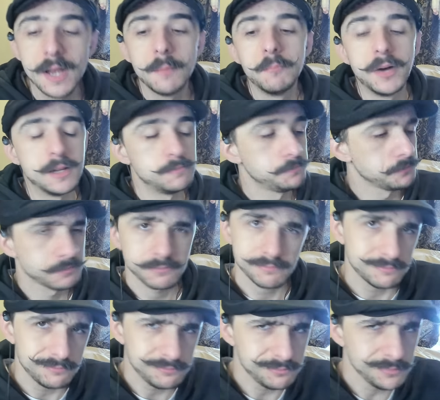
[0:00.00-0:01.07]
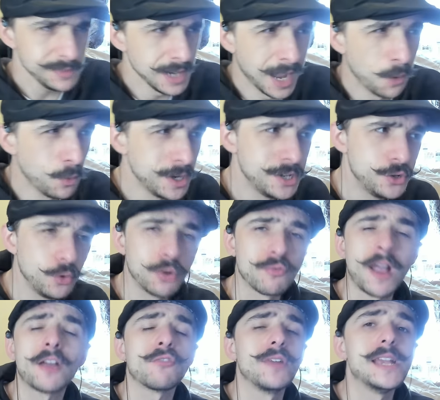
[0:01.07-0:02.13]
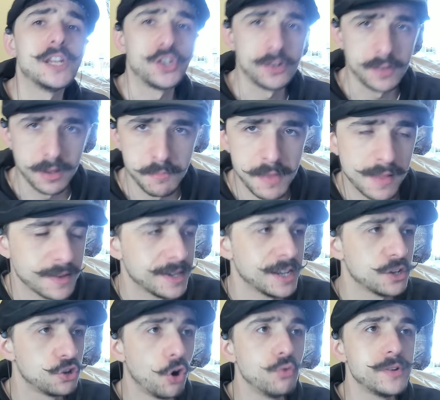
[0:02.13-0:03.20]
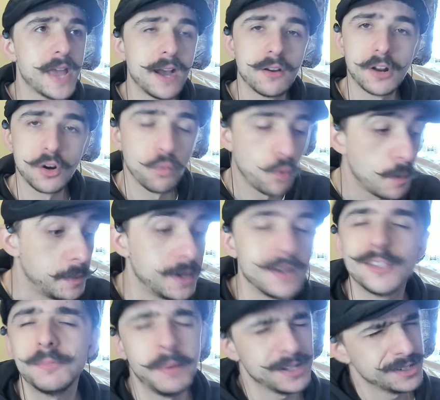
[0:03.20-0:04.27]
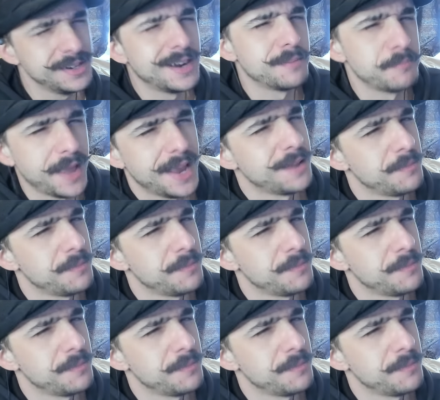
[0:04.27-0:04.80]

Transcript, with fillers: But I wouldn't do it recreationally. I'm not like gonna go down on a woman, especially not a man.